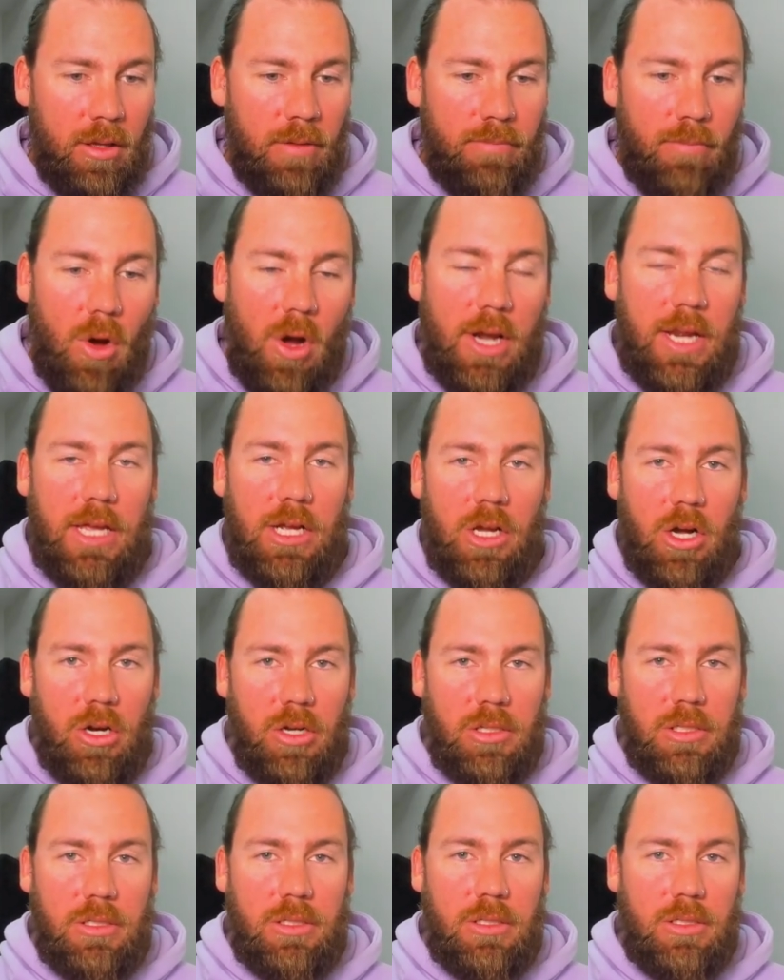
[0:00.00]
Mining
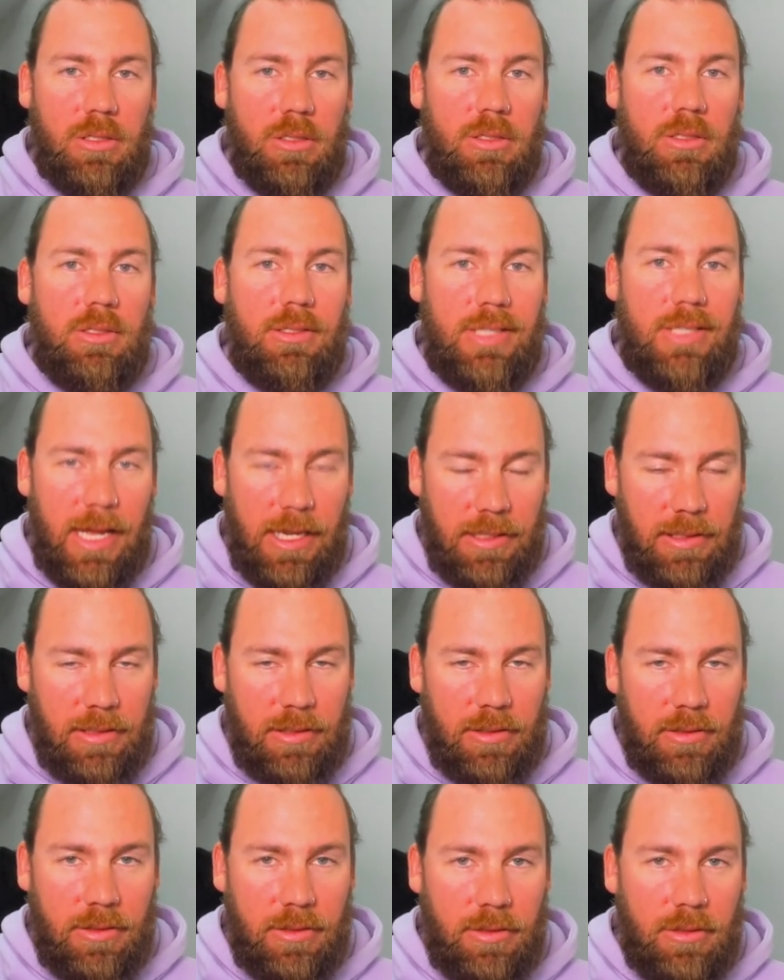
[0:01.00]
cost,
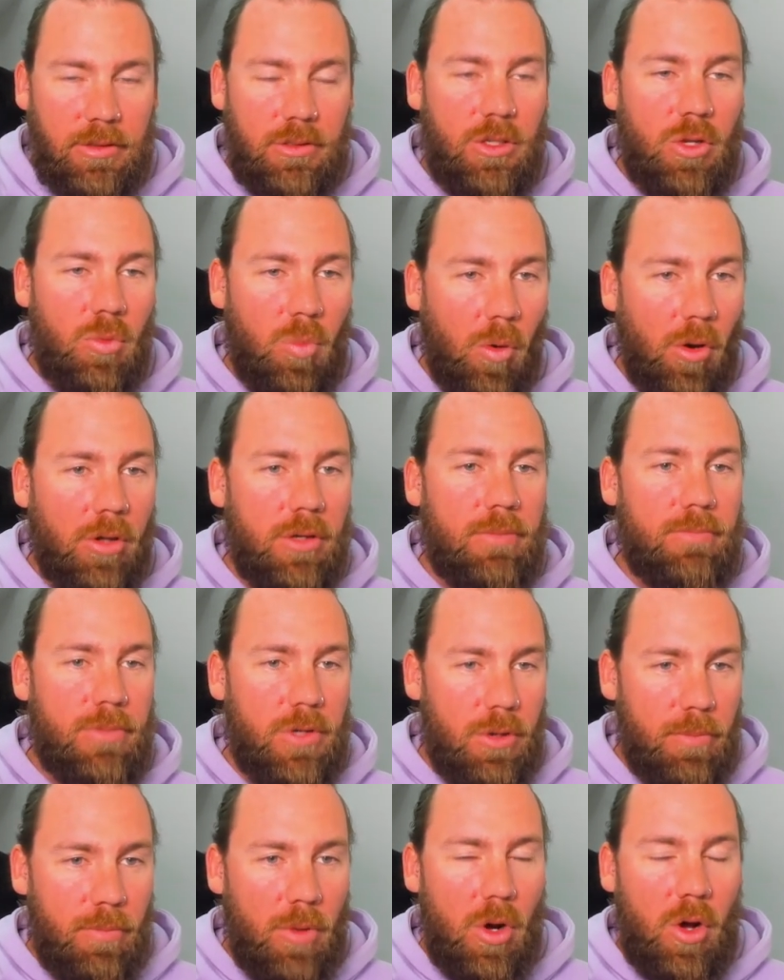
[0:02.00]
yes. You want
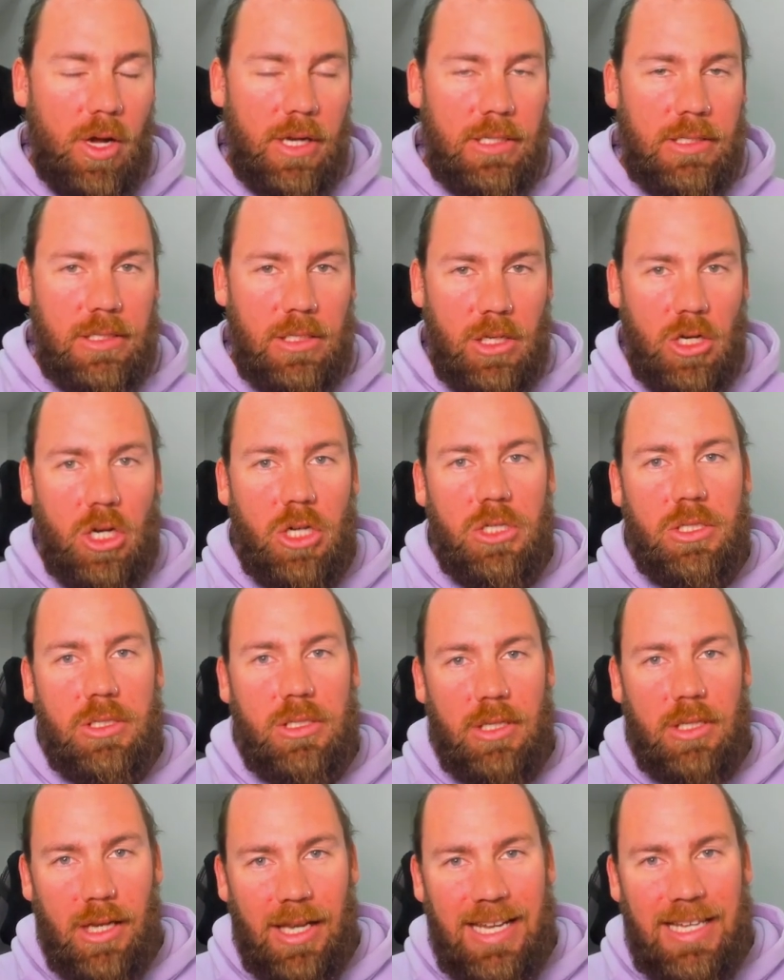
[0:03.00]
your mines to cost
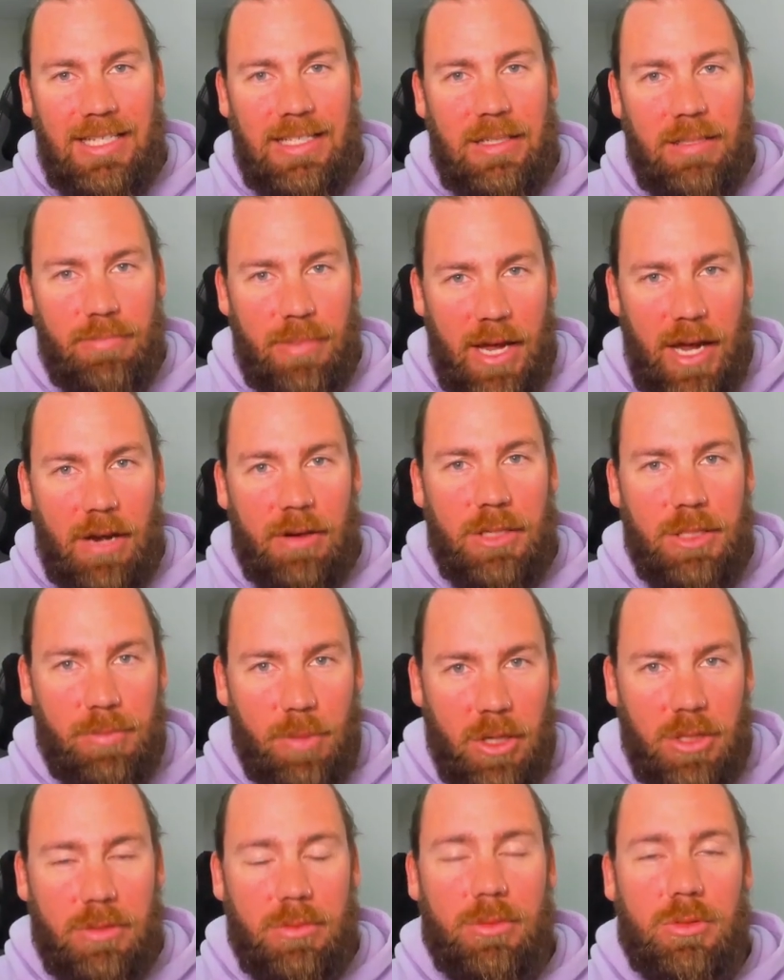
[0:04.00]
the least amount as
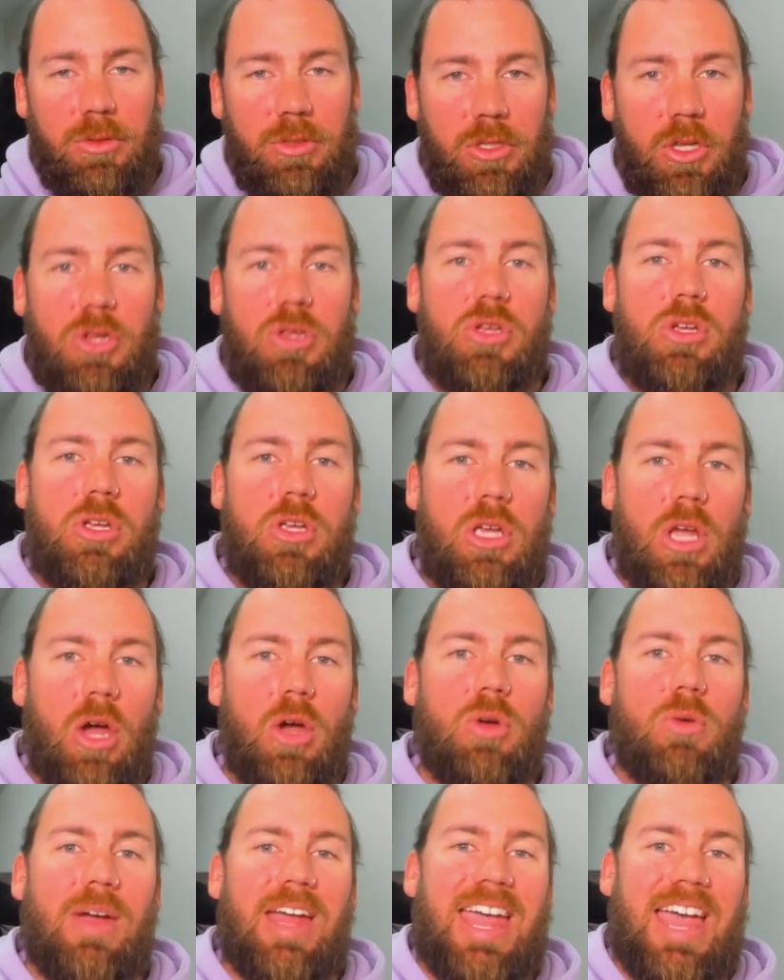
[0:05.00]
possible so you can
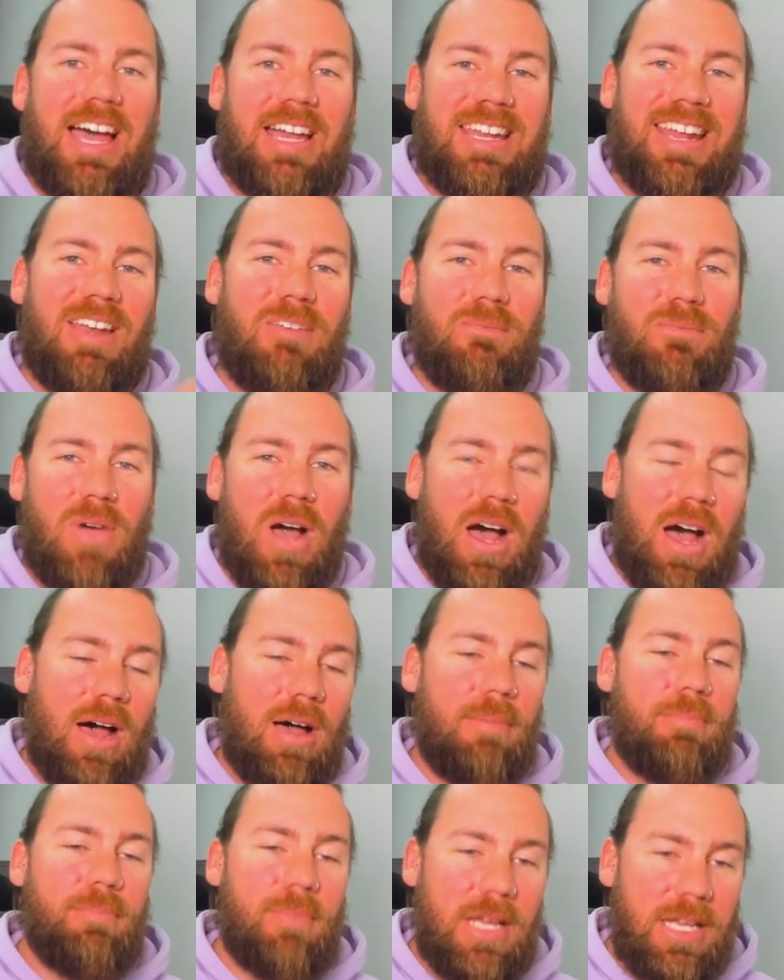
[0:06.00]
go out and
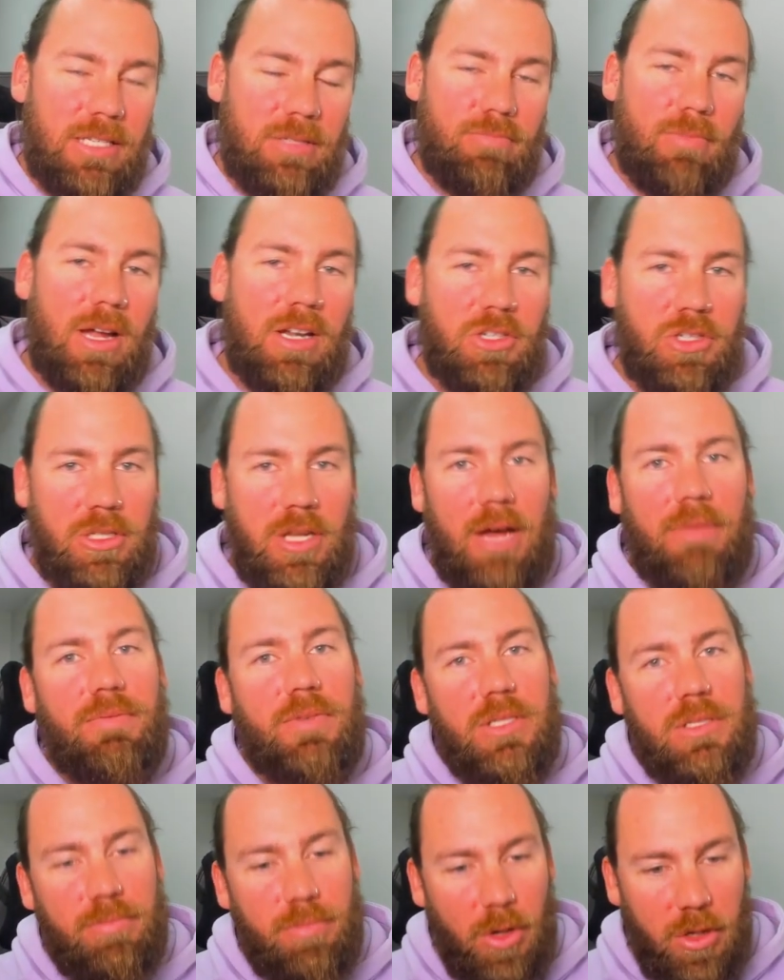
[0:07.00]
farm as much stuff
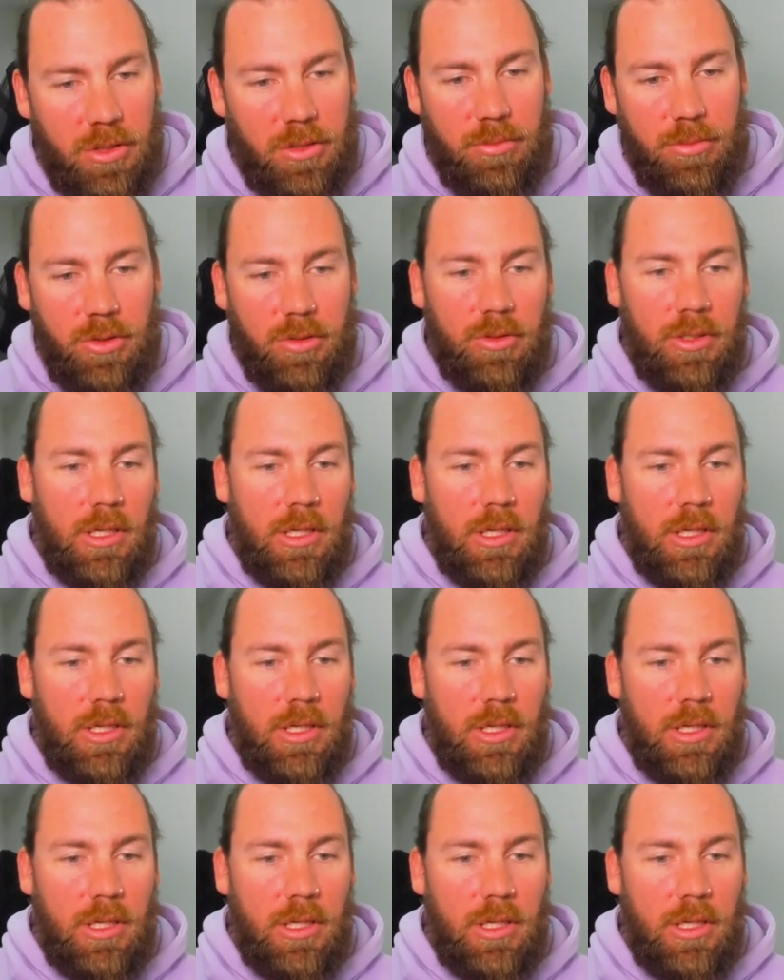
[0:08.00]
as possible.